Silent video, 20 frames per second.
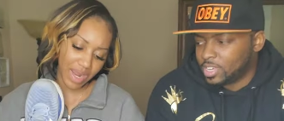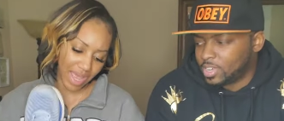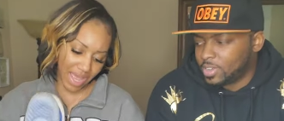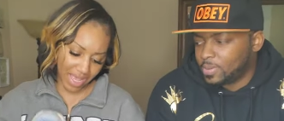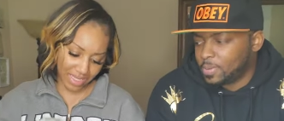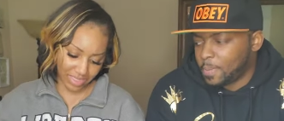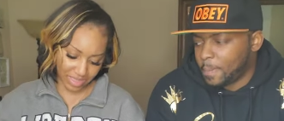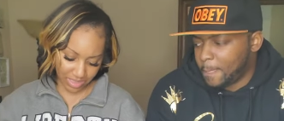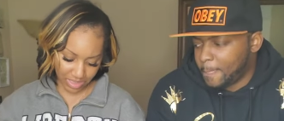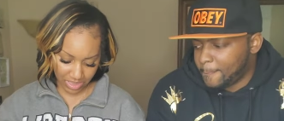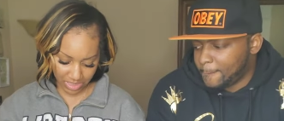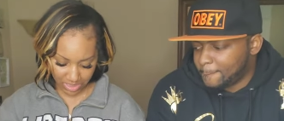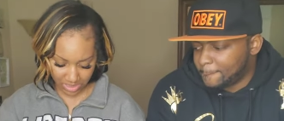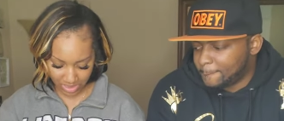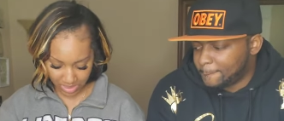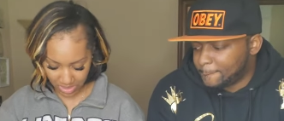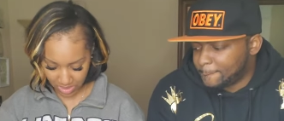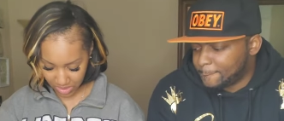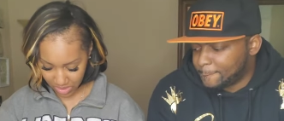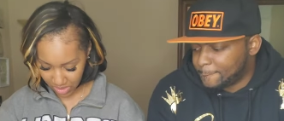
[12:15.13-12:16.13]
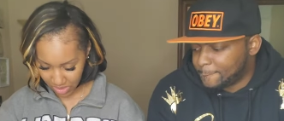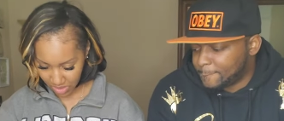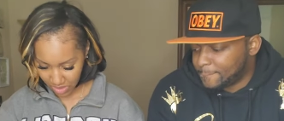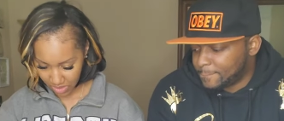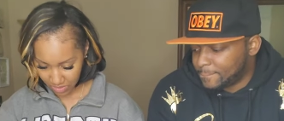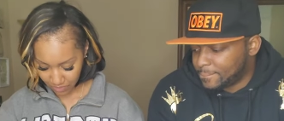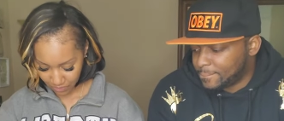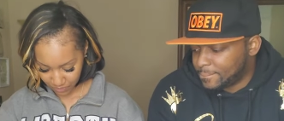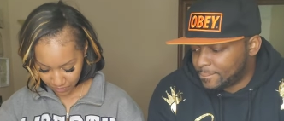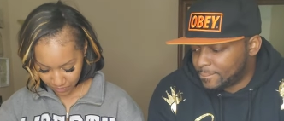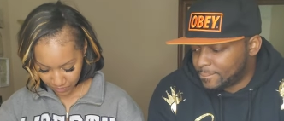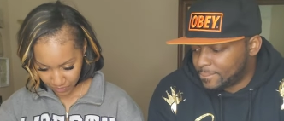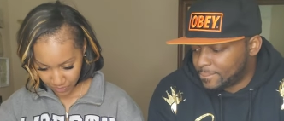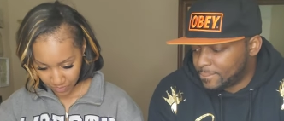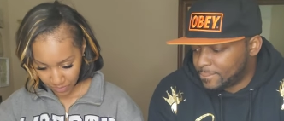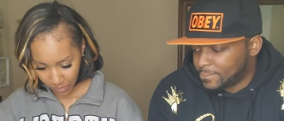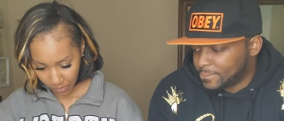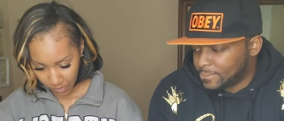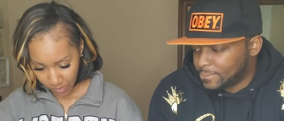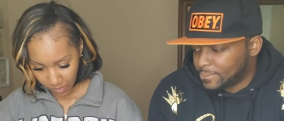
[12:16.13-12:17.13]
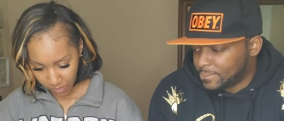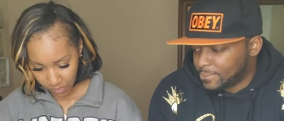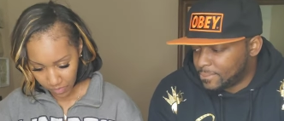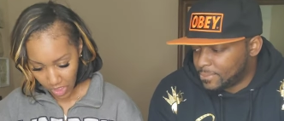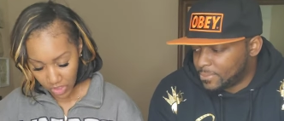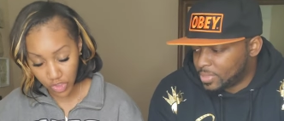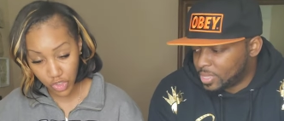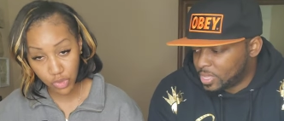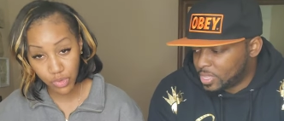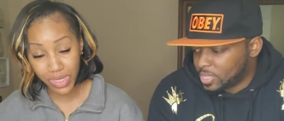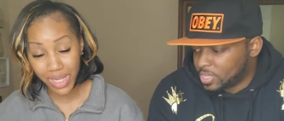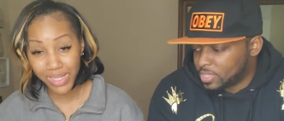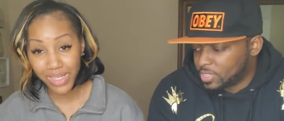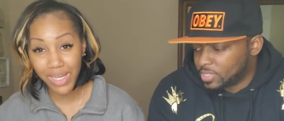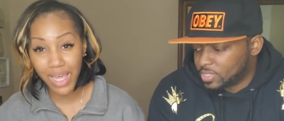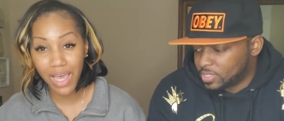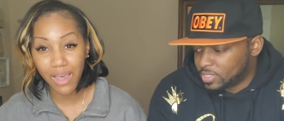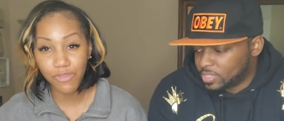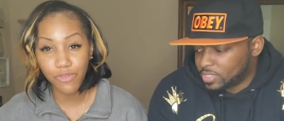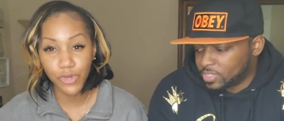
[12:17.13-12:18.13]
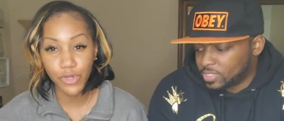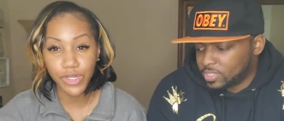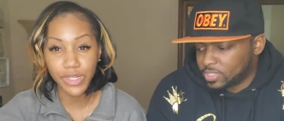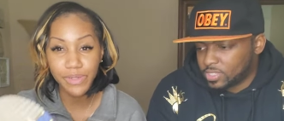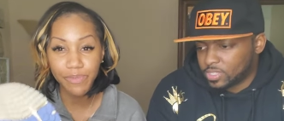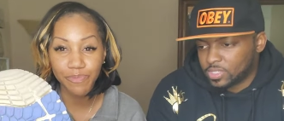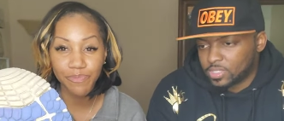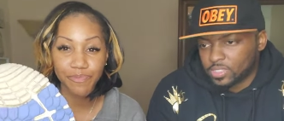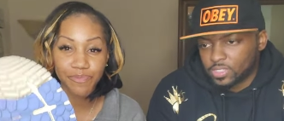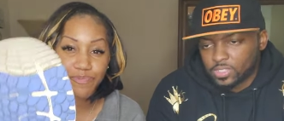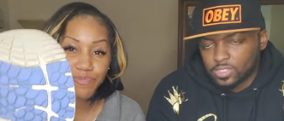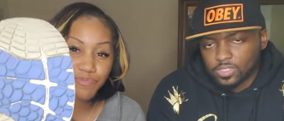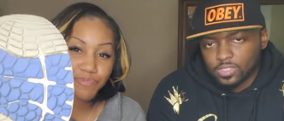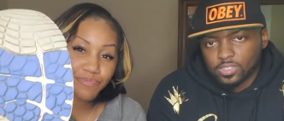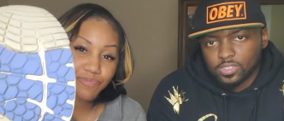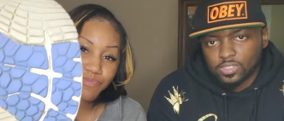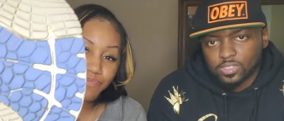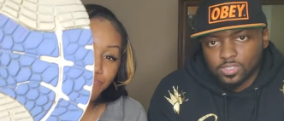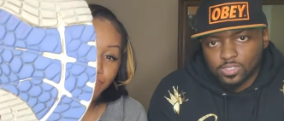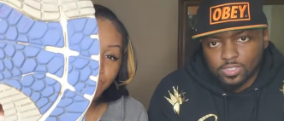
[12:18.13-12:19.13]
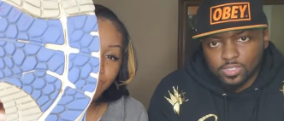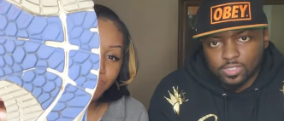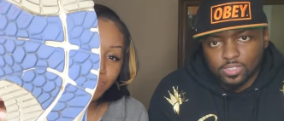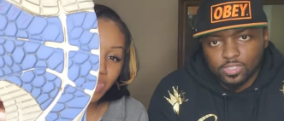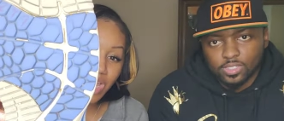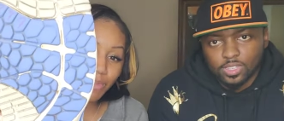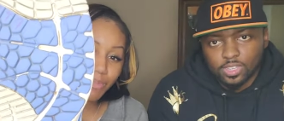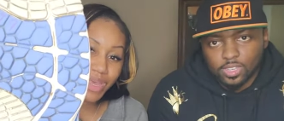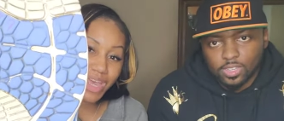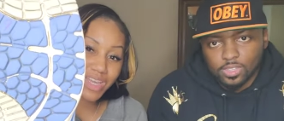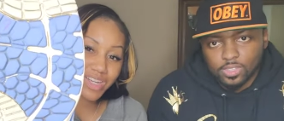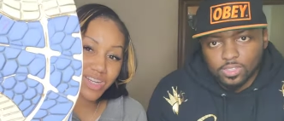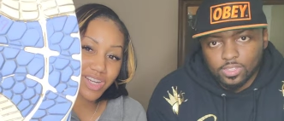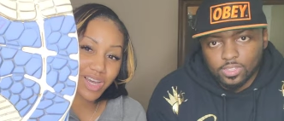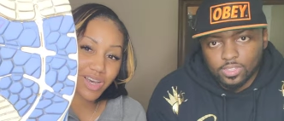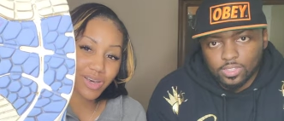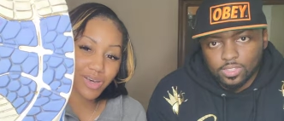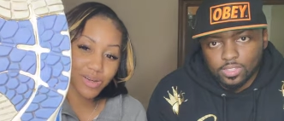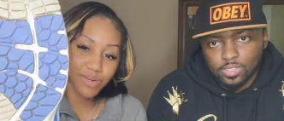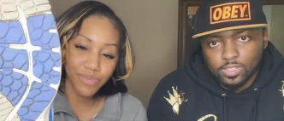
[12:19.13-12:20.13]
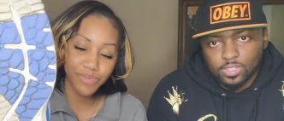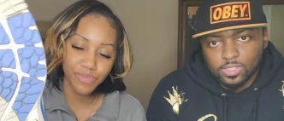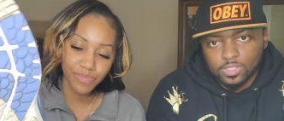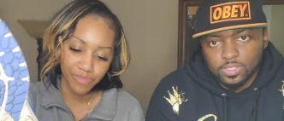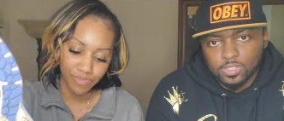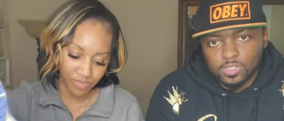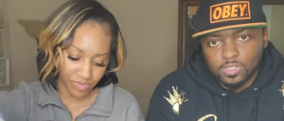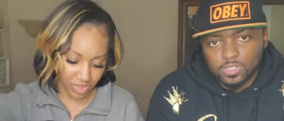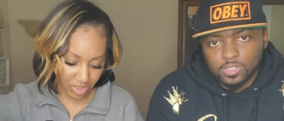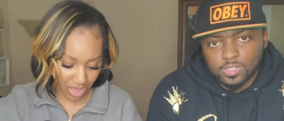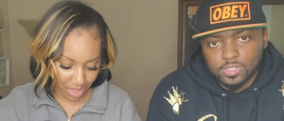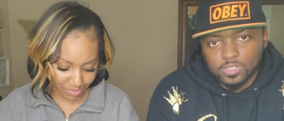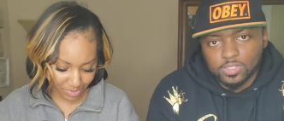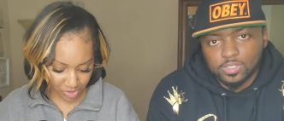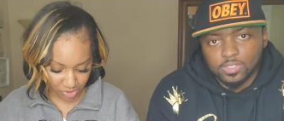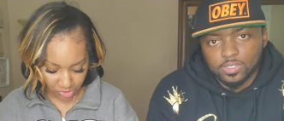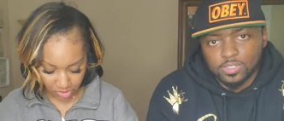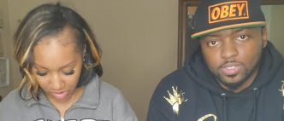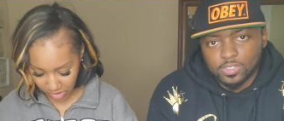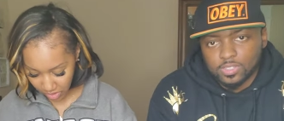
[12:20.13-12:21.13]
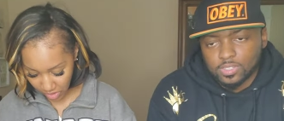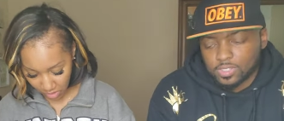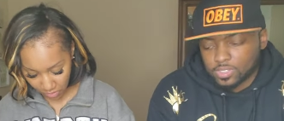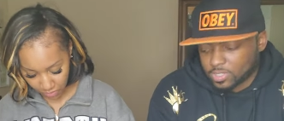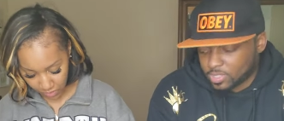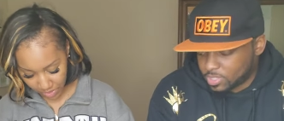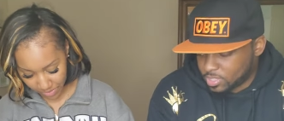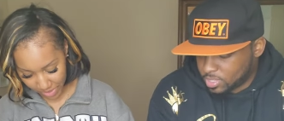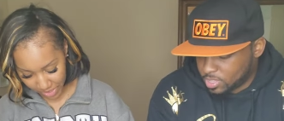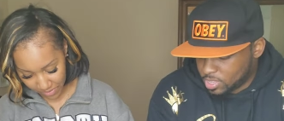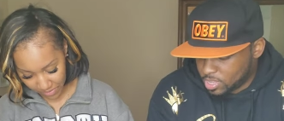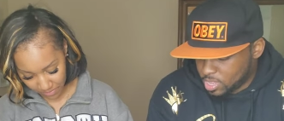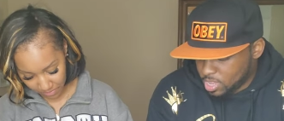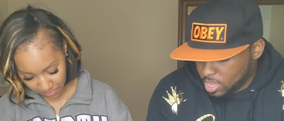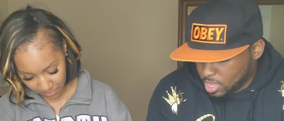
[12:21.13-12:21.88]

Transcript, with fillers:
Speaker 1: yep. asking two ninety nine for it. Not yep. bad at all. So how much do these go for, babe?